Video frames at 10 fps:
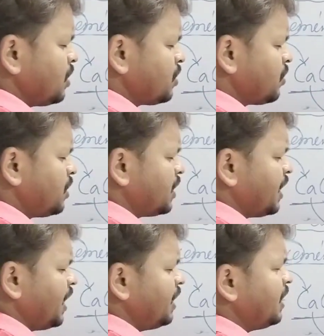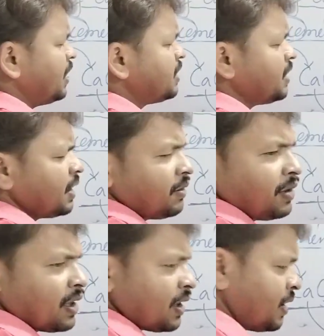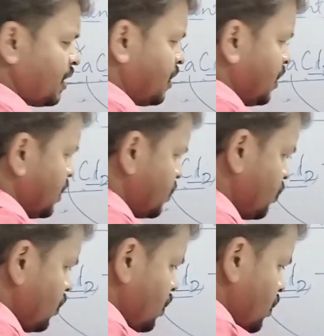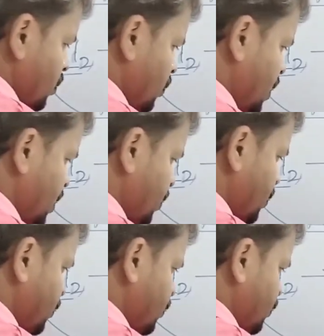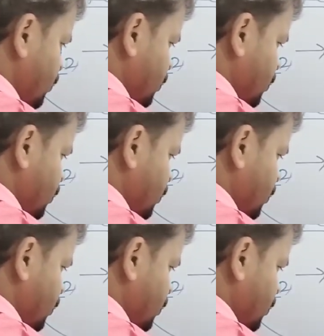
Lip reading: So that NaCl we are writing. So no need to